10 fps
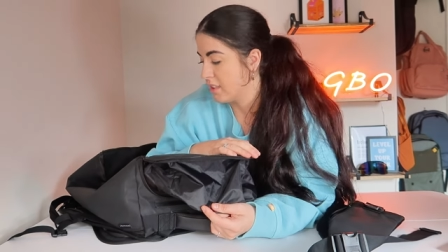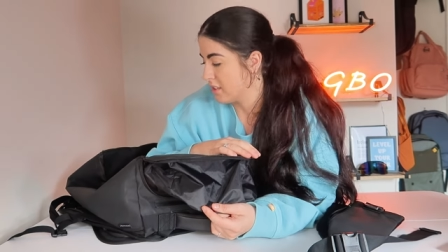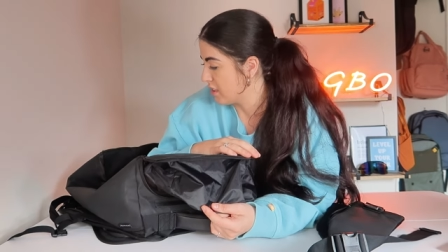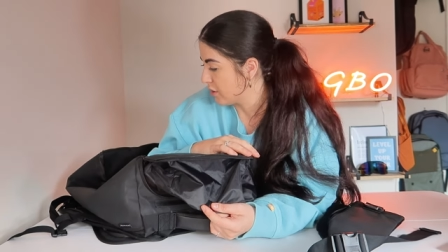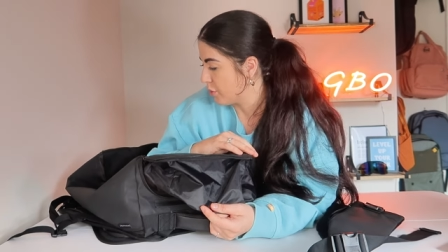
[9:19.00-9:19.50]

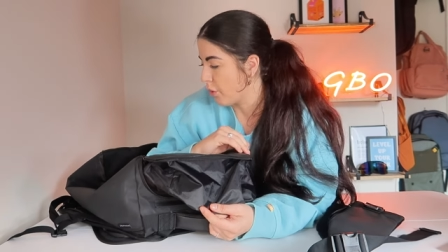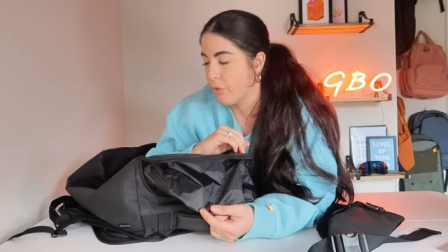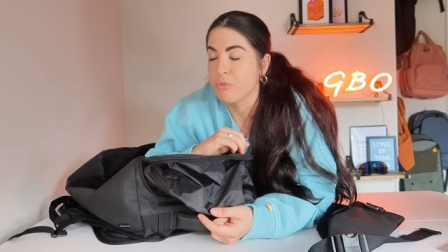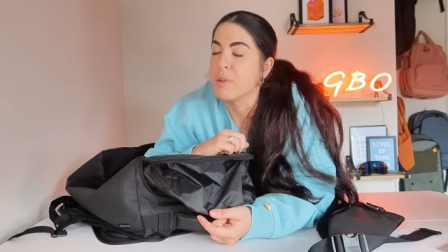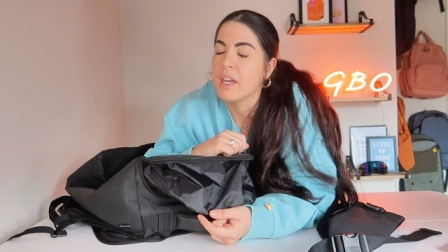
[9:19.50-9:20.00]
it's a no-go
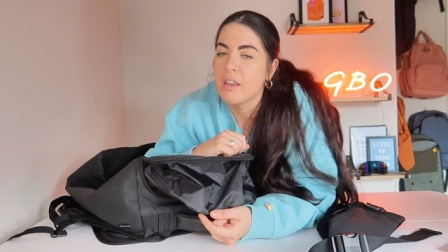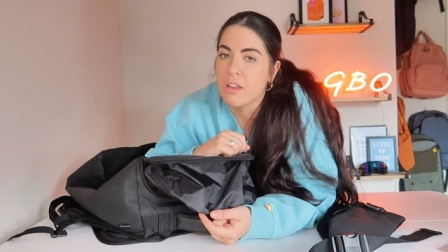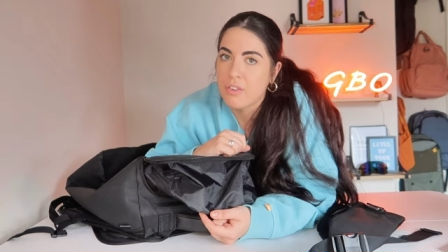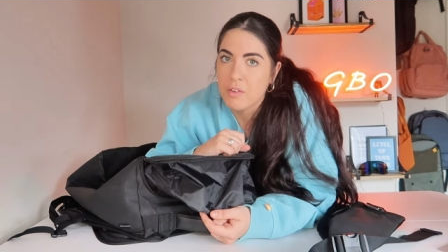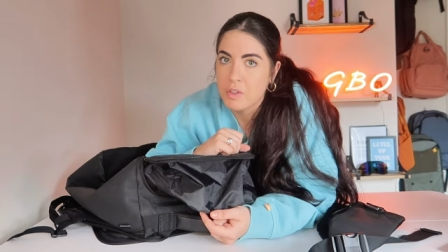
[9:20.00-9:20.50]
for me. I
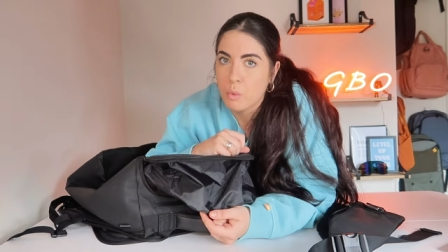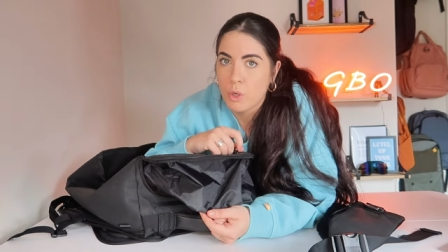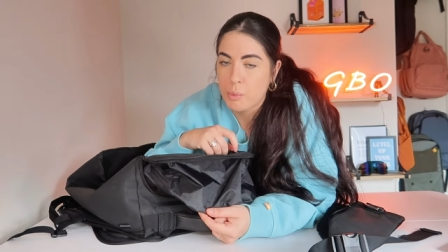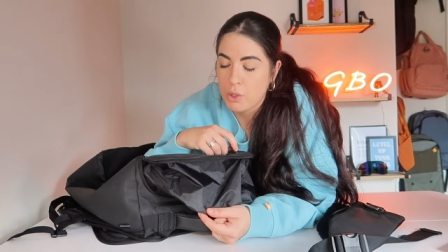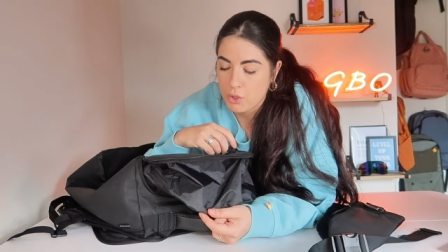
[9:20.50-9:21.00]
love having a
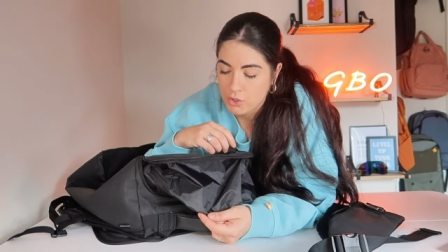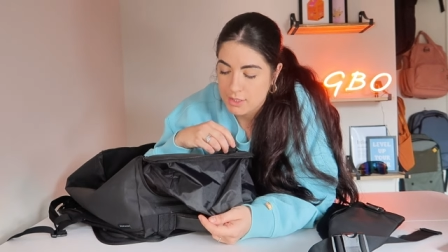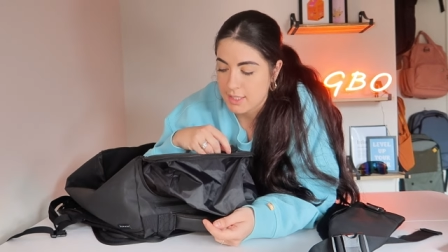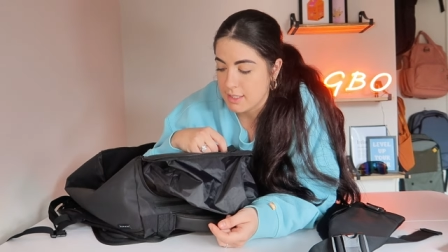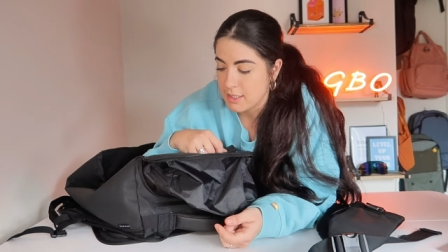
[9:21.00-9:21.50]
water bottle on the
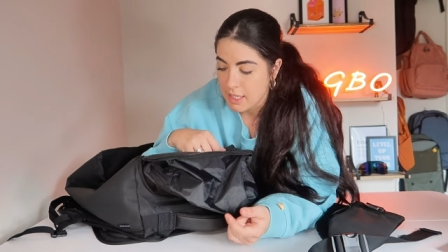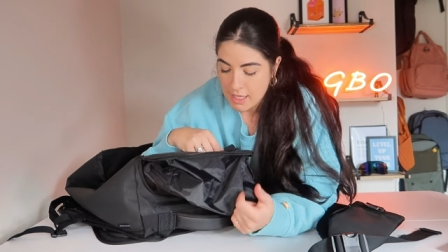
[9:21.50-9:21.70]
side.